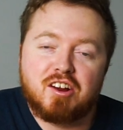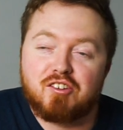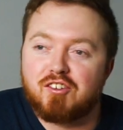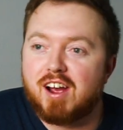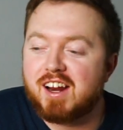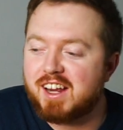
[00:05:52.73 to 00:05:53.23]

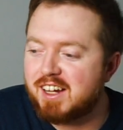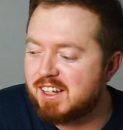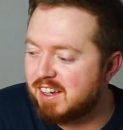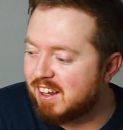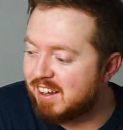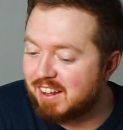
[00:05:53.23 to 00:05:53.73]
ready
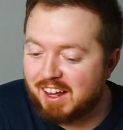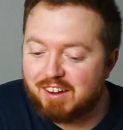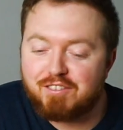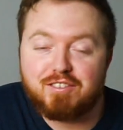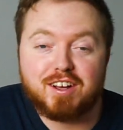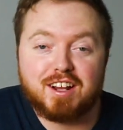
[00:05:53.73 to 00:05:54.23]
to
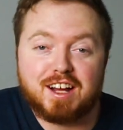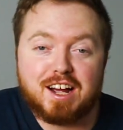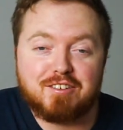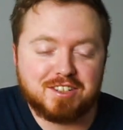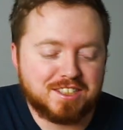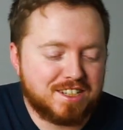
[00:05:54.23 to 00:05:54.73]
feel like
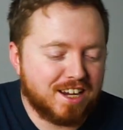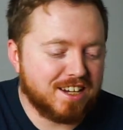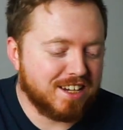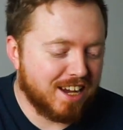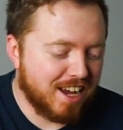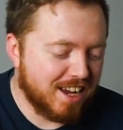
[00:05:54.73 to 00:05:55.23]
I was
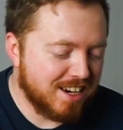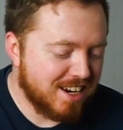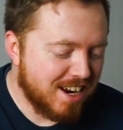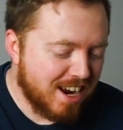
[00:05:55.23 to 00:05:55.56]
done yet.